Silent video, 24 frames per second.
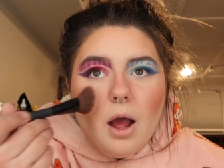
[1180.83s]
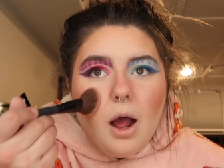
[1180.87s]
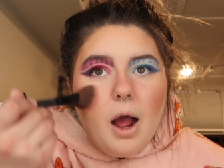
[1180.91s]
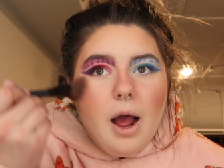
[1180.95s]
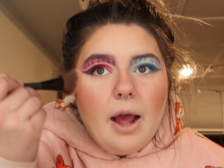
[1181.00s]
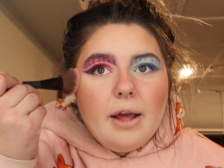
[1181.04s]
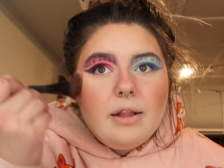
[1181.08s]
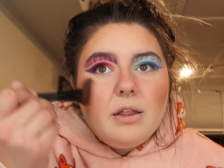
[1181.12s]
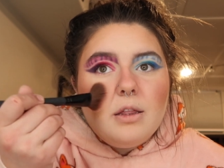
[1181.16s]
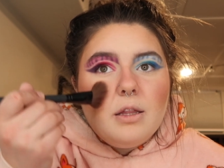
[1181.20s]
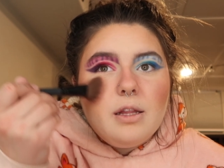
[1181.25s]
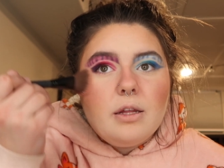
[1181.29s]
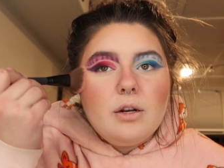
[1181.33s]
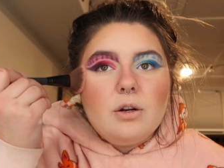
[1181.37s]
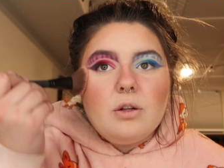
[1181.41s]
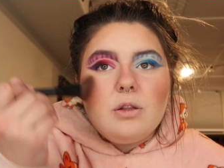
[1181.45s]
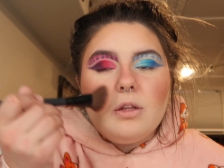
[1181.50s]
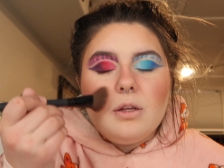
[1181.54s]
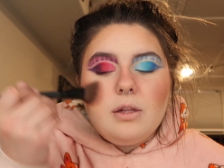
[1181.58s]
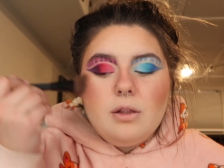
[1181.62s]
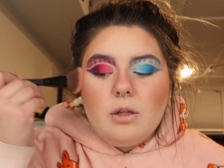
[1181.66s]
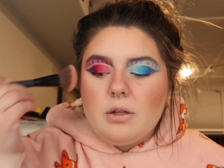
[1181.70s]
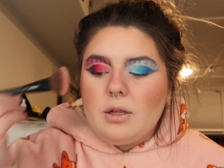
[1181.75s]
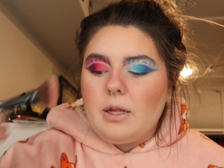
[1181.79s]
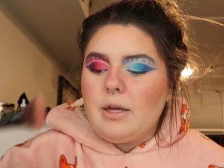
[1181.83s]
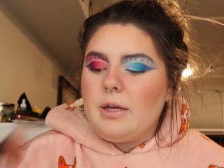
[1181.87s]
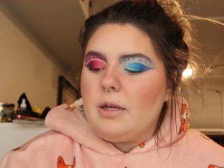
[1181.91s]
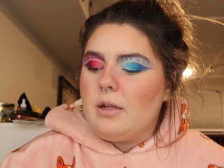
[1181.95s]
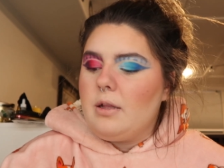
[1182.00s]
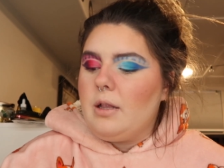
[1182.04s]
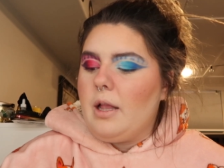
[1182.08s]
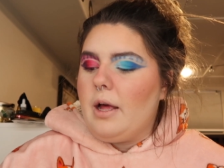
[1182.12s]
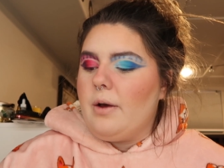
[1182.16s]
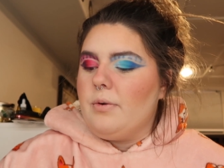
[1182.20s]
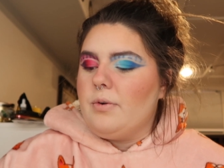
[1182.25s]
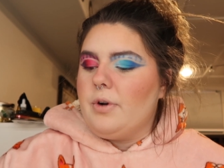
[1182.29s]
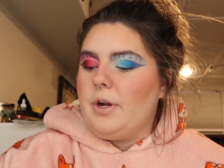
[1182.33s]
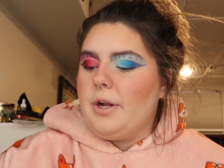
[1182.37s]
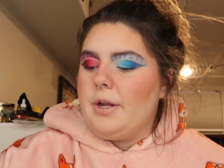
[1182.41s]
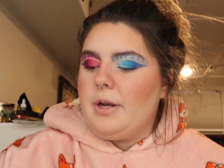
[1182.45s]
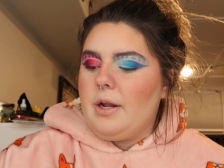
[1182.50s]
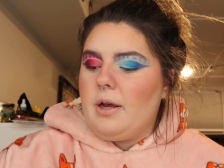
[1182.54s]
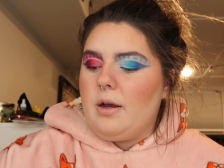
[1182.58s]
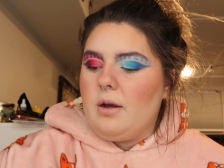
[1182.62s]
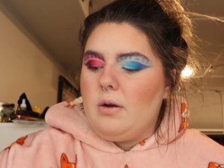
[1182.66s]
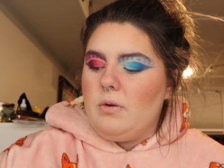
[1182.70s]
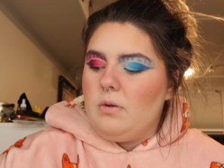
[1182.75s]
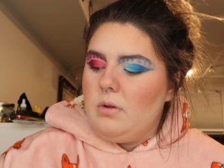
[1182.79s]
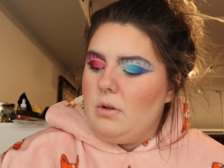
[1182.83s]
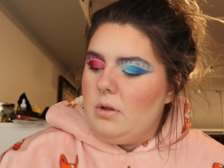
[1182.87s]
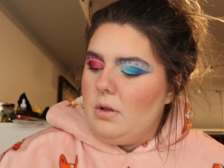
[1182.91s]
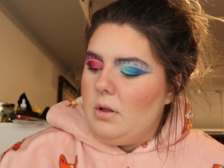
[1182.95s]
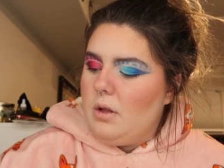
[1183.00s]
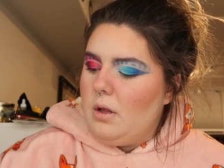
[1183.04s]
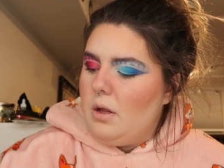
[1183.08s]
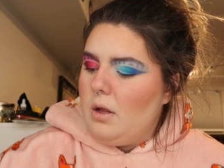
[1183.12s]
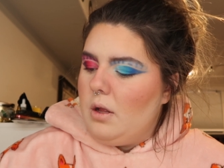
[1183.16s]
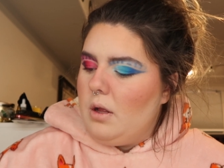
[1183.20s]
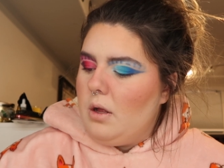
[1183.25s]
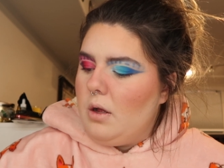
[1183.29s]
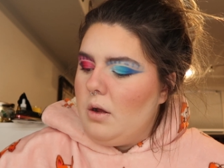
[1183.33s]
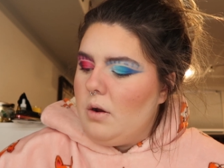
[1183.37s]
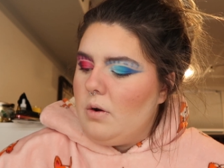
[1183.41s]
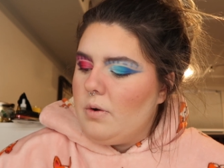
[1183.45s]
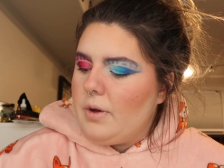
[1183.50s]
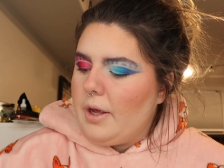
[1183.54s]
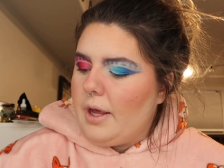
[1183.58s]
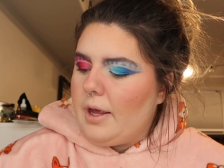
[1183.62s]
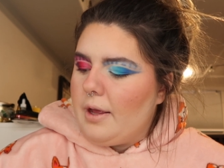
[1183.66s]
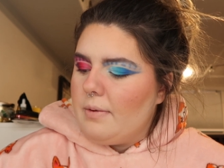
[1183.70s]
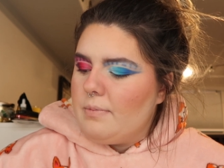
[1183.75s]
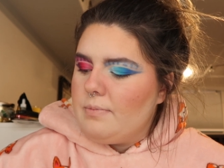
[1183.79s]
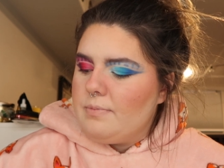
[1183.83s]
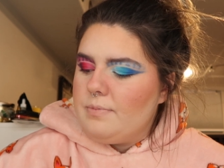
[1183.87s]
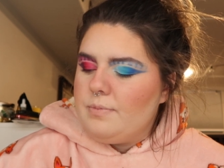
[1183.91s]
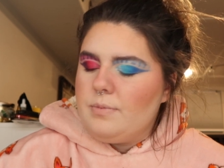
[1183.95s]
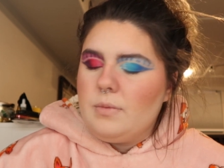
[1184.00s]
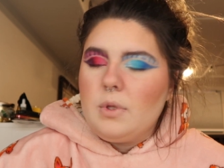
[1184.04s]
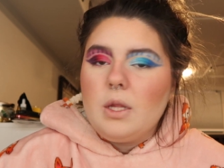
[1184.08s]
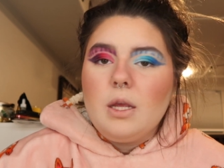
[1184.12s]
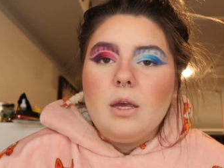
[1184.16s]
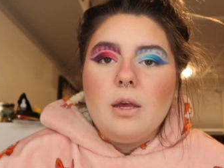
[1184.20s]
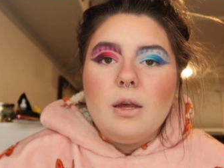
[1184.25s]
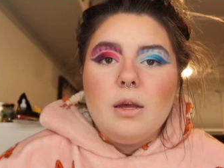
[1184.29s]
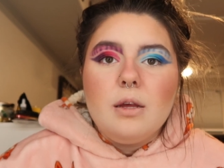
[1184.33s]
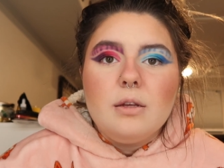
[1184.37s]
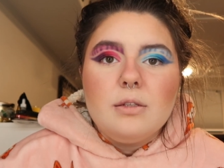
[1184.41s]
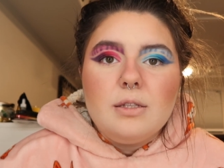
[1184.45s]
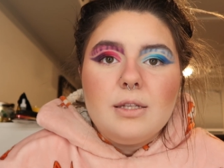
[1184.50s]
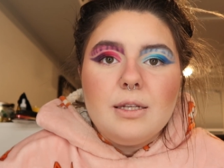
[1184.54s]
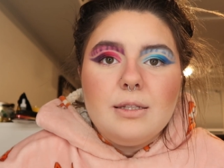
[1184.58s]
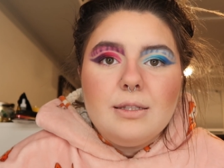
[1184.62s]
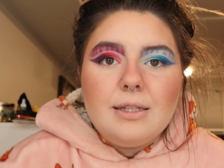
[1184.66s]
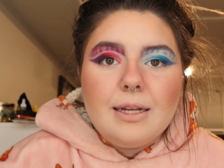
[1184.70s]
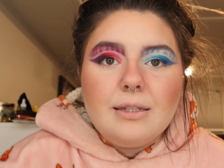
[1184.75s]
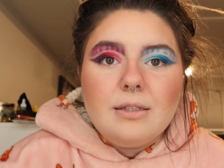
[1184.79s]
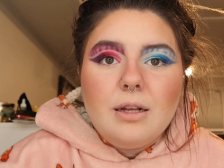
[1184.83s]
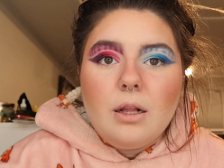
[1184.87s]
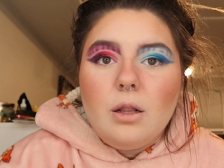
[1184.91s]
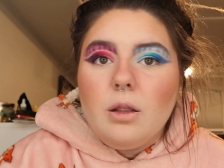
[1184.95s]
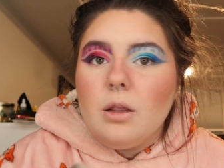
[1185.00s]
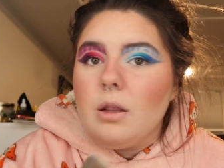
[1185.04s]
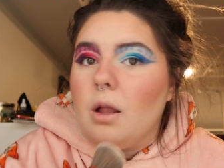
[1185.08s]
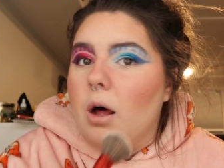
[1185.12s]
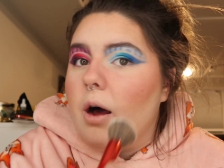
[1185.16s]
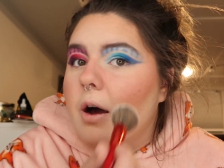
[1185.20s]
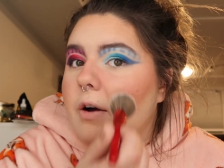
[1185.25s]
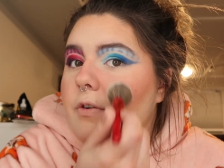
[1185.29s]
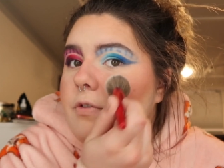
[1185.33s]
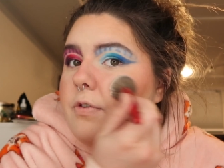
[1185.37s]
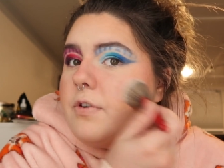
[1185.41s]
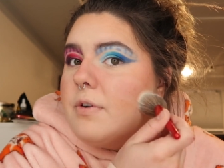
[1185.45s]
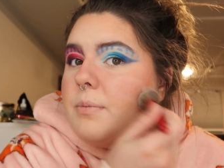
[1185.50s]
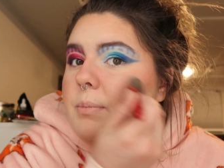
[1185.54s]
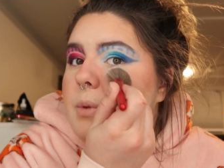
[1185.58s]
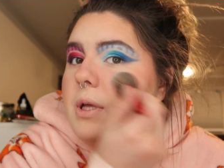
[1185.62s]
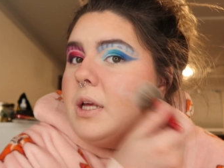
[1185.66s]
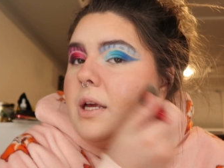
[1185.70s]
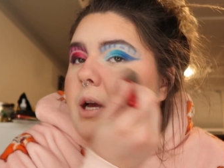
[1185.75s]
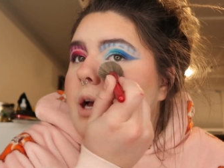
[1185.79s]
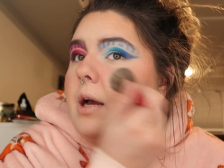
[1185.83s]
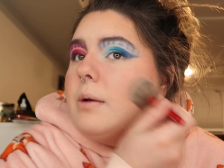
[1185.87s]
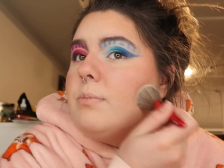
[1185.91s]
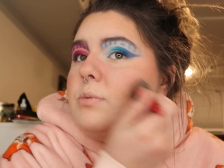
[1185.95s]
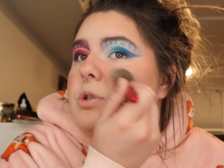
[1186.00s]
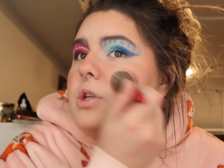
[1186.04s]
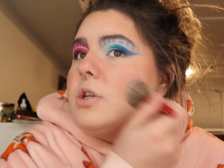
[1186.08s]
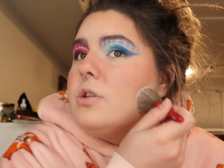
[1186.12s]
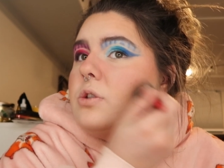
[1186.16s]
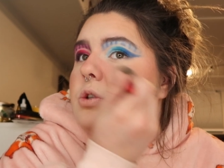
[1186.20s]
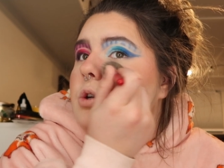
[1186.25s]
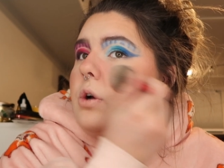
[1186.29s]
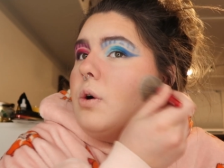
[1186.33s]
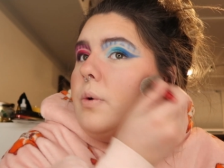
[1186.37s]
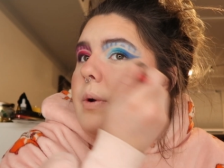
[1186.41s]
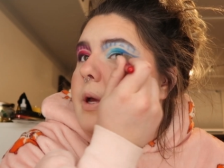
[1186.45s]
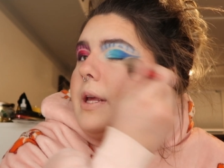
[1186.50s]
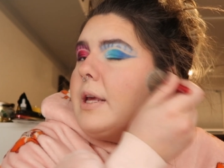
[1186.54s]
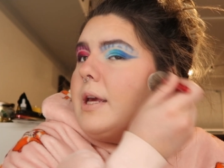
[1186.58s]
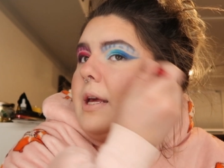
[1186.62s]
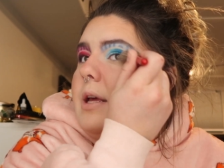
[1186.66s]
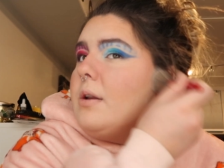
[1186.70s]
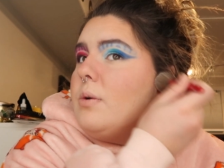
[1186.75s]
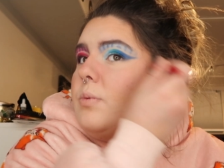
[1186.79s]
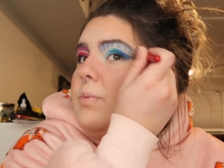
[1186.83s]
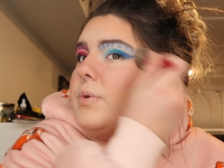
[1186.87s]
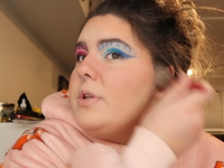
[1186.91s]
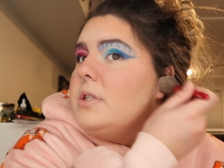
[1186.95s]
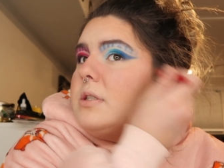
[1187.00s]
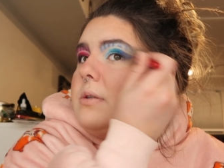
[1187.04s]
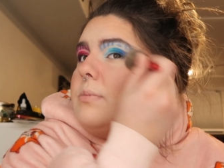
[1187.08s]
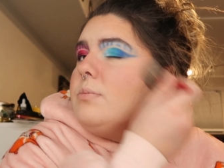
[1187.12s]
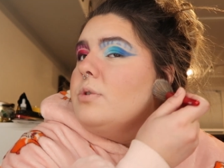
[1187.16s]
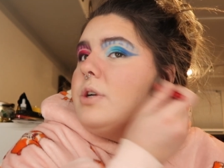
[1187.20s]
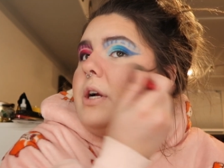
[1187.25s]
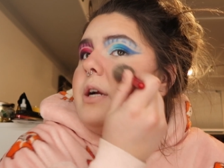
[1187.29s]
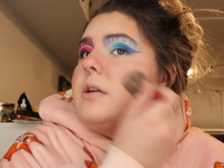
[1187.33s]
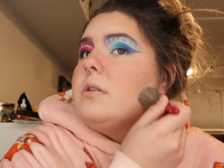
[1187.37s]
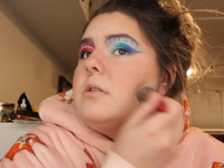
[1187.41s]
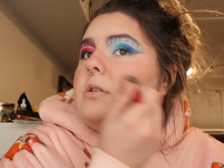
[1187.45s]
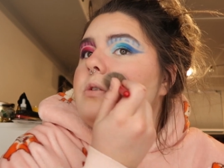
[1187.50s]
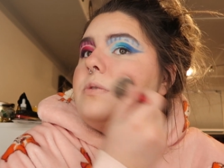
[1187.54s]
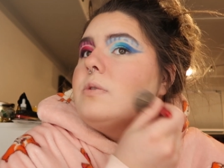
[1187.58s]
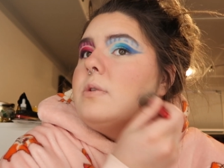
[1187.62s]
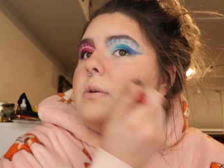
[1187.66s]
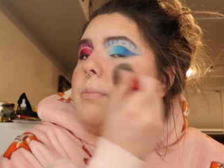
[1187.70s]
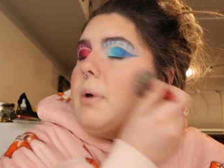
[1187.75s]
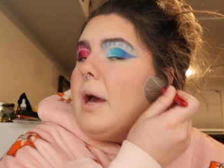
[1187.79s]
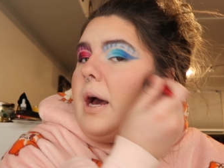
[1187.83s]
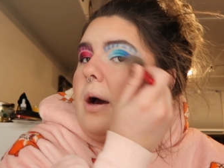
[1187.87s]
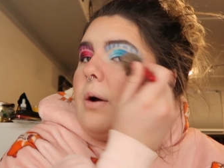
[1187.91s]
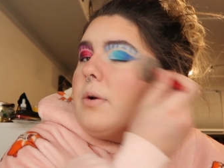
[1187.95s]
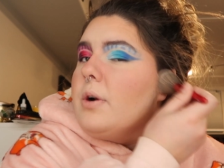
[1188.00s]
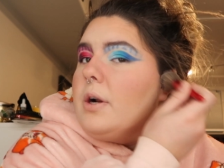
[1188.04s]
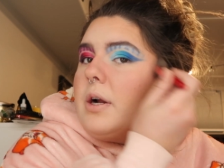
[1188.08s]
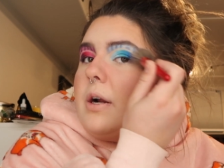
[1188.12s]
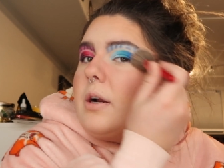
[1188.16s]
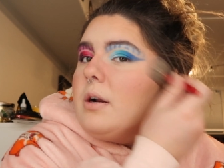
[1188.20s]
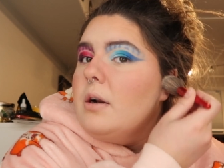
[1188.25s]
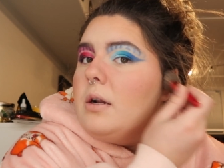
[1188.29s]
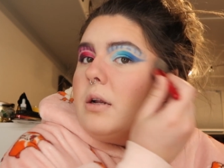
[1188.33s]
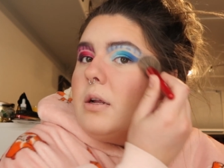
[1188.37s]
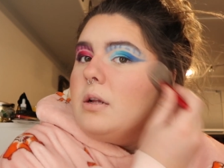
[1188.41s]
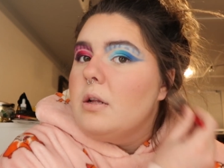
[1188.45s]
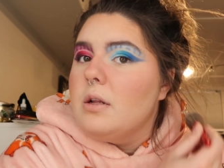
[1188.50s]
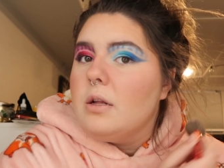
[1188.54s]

I literally look like a clown right now. Okay, since that's a lot for me, I'm just going in with some translucent powder